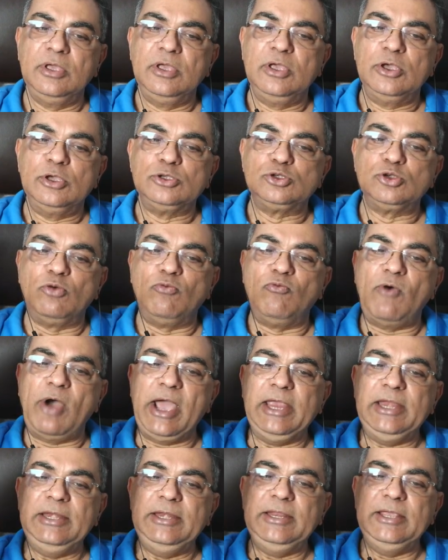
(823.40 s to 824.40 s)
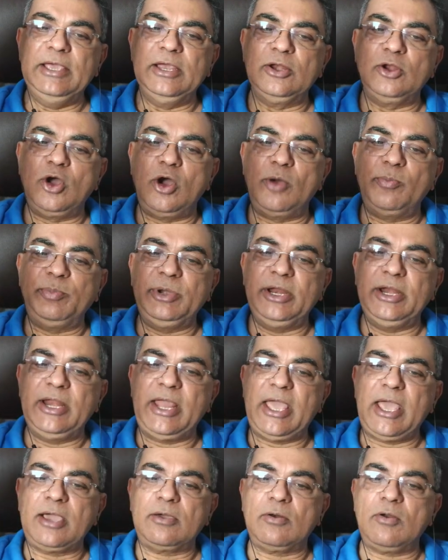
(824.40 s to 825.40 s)
So widely adopted
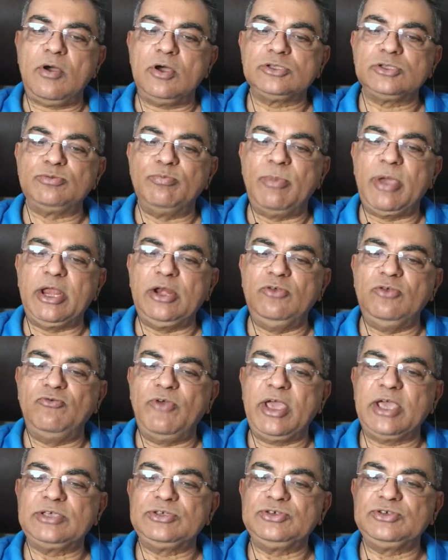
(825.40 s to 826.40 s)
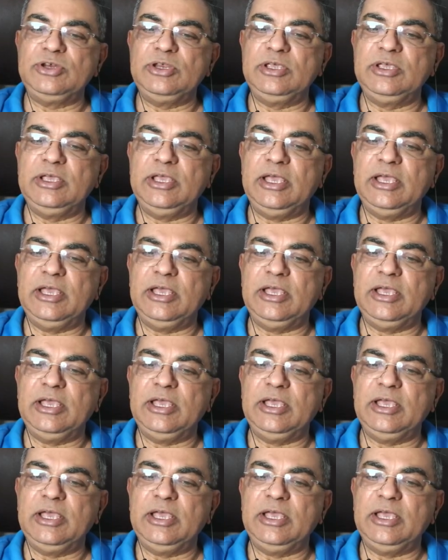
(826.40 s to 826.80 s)
across manufacturing,